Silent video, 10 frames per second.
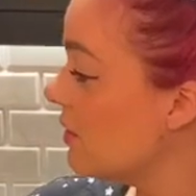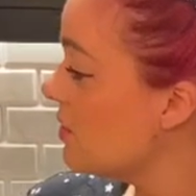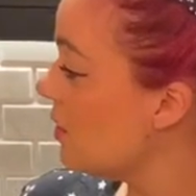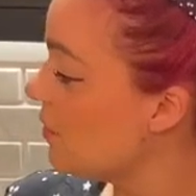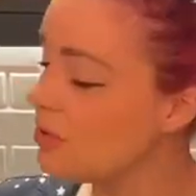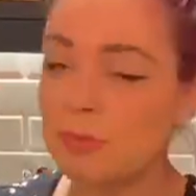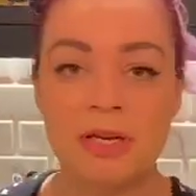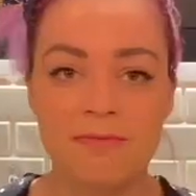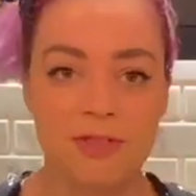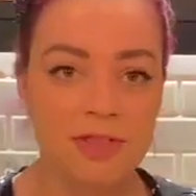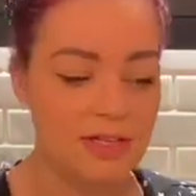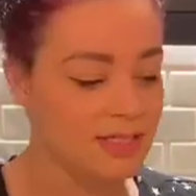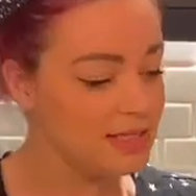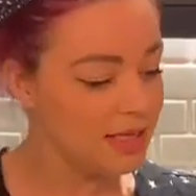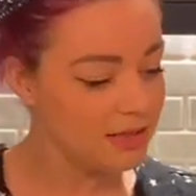So I've just put it in for 30
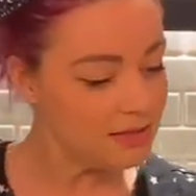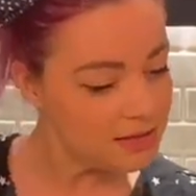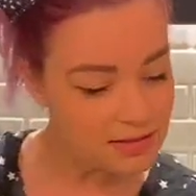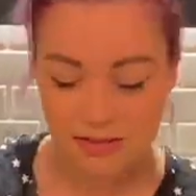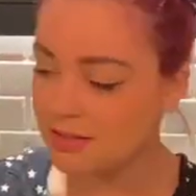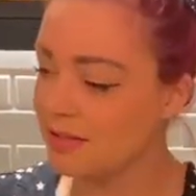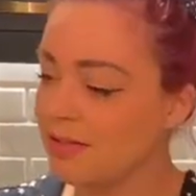seconds.